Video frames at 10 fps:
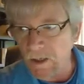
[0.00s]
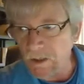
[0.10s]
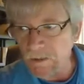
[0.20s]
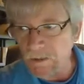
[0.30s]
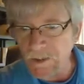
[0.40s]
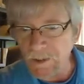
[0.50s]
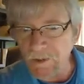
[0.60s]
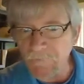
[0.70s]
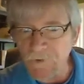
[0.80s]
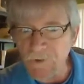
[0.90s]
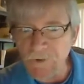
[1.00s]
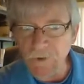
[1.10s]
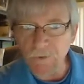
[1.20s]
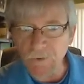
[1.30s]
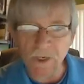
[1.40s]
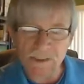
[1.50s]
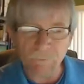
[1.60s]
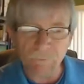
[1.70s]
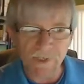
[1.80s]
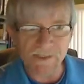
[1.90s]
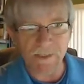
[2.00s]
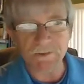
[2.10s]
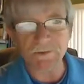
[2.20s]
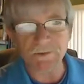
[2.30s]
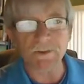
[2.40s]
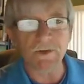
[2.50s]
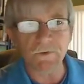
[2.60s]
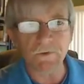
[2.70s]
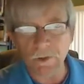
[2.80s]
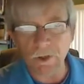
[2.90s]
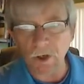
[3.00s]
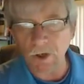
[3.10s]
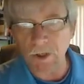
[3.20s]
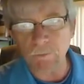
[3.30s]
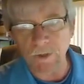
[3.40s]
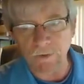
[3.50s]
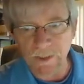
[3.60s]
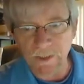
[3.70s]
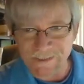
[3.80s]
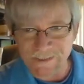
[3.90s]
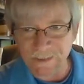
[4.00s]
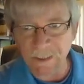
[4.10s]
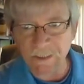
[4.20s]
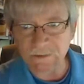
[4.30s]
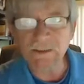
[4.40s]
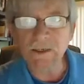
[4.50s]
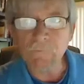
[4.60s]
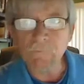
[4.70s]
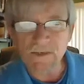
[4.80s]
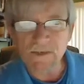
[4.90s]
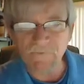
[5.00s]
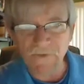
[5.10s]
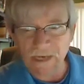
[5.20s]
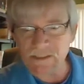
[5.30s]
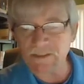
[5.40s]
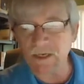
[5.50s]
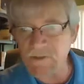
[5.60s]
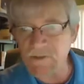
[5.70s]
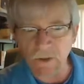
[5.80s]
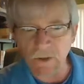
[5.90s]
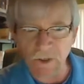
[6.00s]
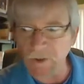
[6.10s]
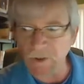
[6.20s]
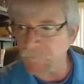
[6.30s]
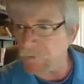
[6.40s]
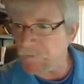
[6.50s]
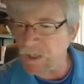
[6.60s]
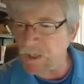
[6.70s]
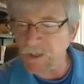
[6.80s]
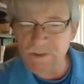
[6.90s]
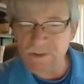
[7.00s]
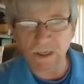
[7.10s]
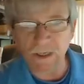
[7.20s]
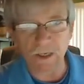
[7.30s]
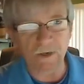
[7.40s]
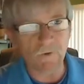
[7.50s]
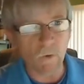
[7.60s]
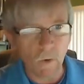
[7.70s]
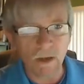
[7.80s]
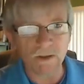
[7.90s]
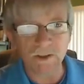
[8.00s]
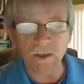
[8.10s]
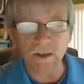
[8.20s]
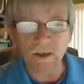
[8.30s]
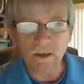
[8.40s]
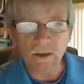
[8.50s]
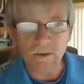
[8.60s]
And if you, as a presenter, if your hardware is not fast enough, strong enough, or if you're not using high enough quality,